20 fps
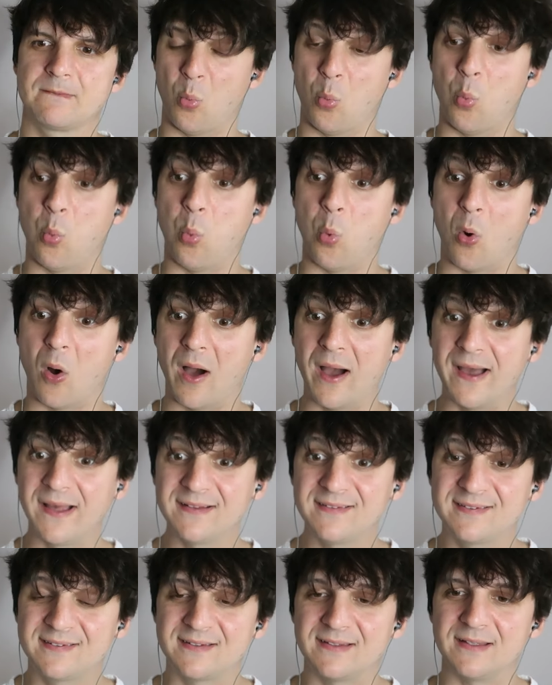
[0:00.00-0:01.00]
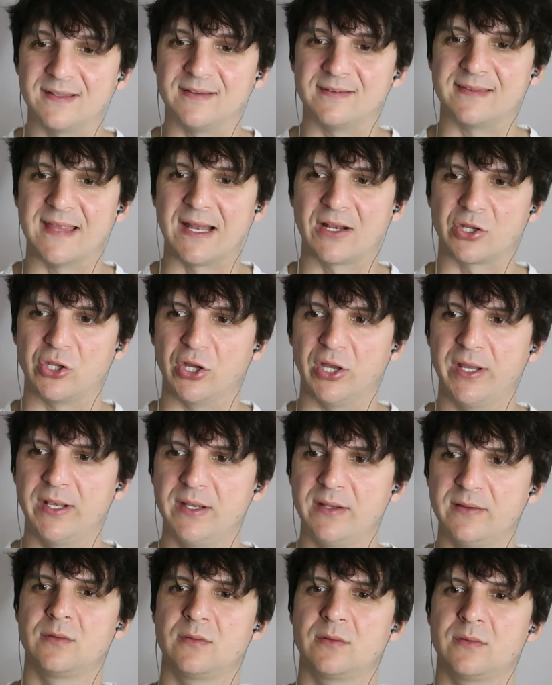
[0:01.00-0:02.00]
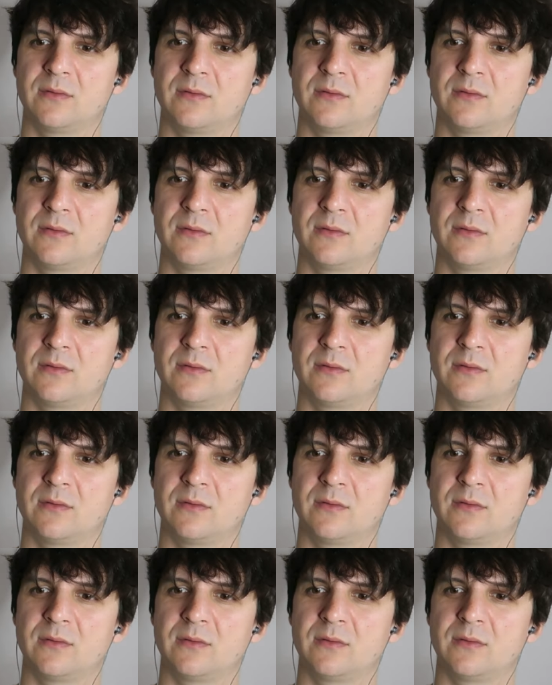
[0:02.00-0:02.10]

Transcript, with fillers: What? He's that good?